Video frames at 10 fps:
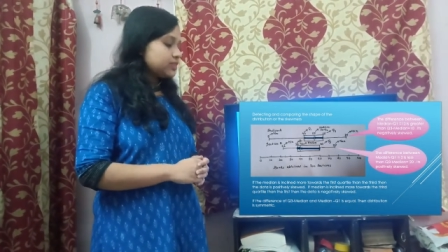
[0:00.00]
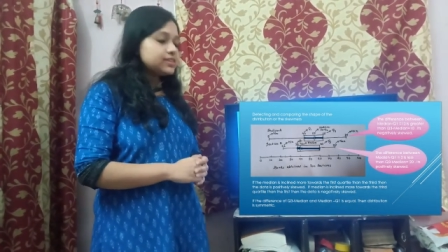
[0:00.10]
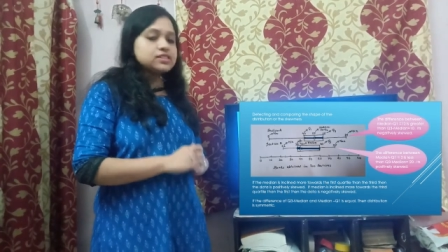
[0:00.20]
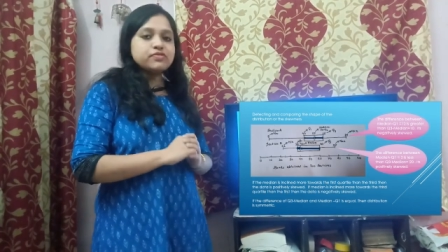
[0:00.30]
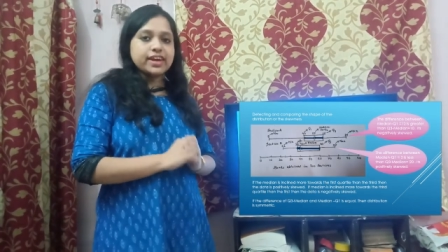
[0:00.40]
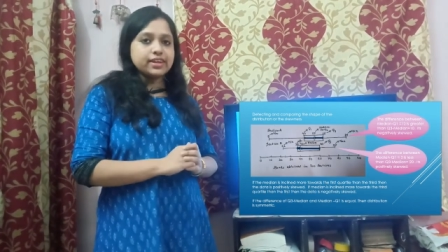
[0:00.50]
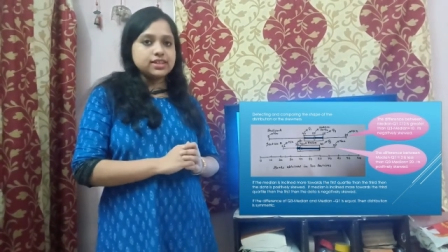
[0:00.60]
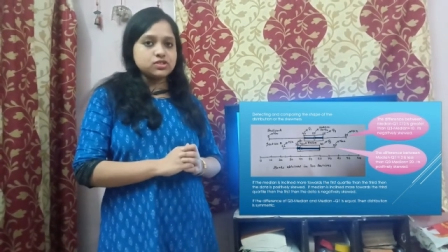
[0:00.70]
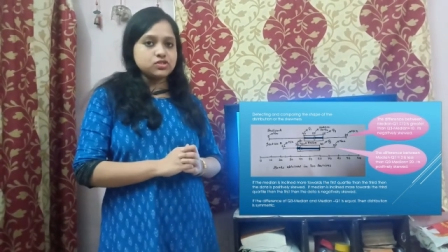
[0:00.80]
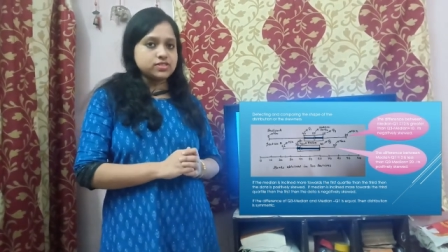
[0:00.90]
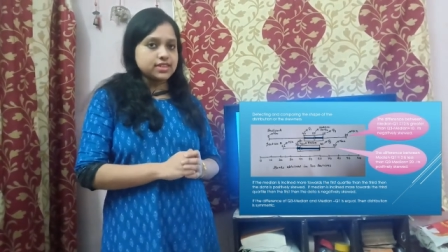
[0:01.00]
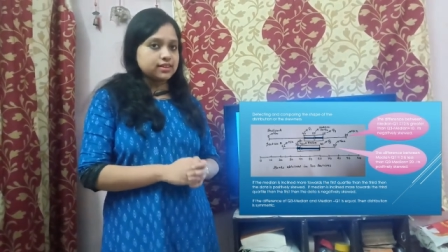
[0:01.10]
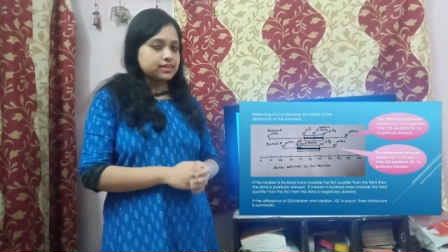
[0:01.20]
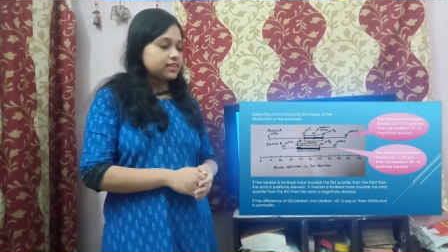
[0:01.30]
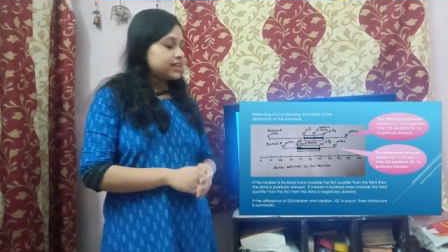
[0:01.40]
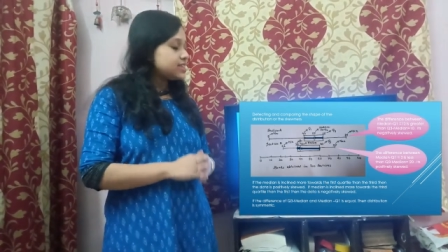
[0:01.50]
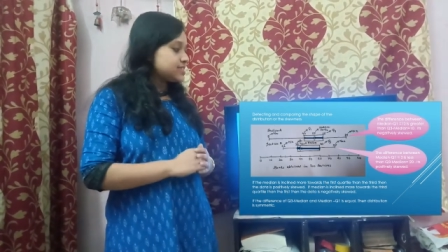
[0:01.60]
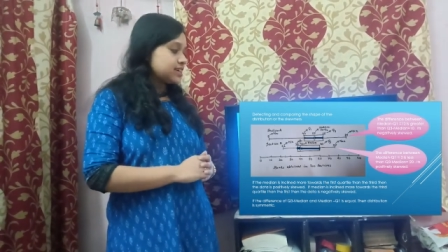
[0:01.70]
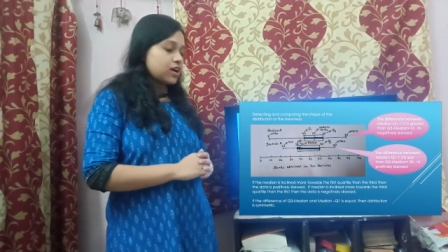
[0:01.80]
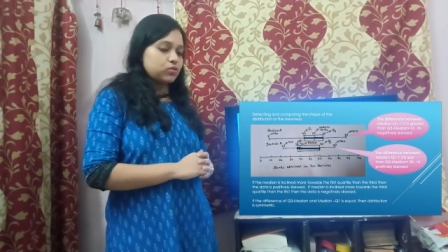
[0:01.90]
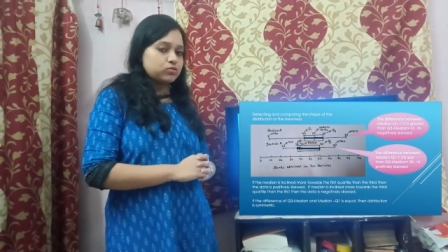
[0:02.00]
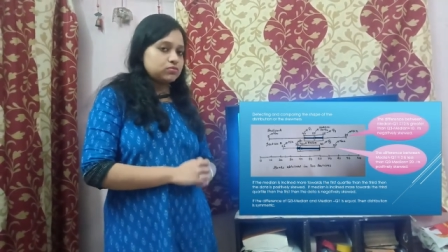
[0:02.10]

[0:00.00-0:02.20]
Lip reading: This is very easy to check. Let's see how.